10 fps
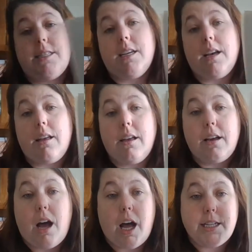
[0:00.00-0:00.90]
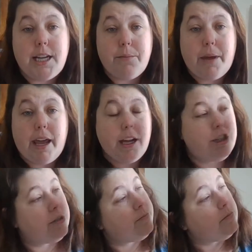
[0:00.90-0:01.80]
the content
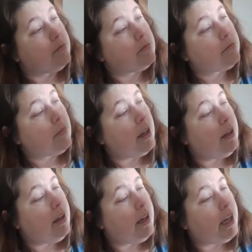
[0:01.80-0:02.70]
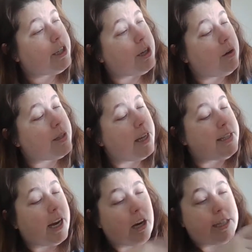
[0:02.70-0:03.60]
page. It shows
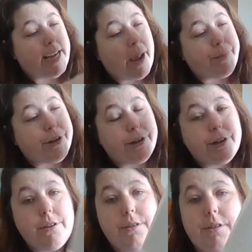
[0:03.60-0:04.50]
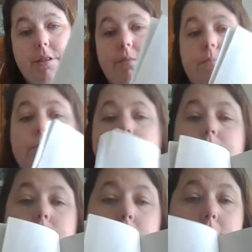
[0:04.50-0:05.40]
us our chapters.
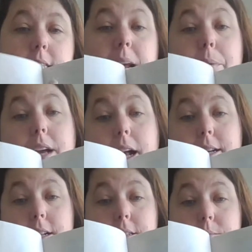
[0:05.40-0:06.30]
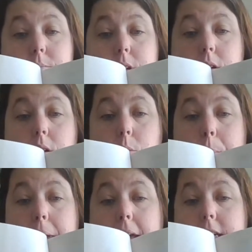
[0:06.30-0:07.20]
This is the table of contents. What
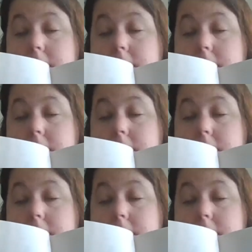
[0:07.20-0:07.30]
pages